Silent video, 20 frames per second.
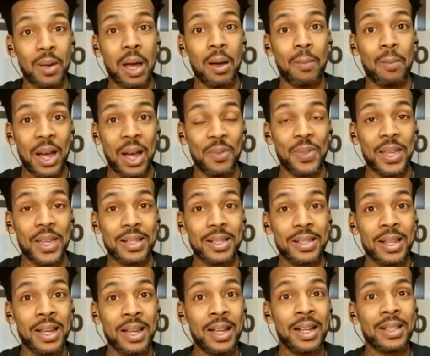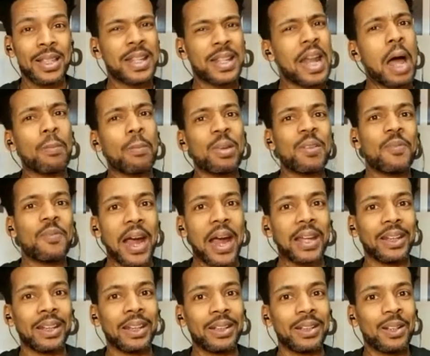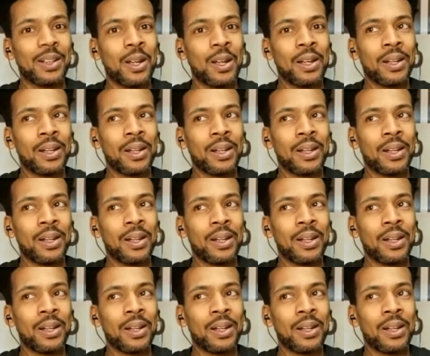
about this to not be violent?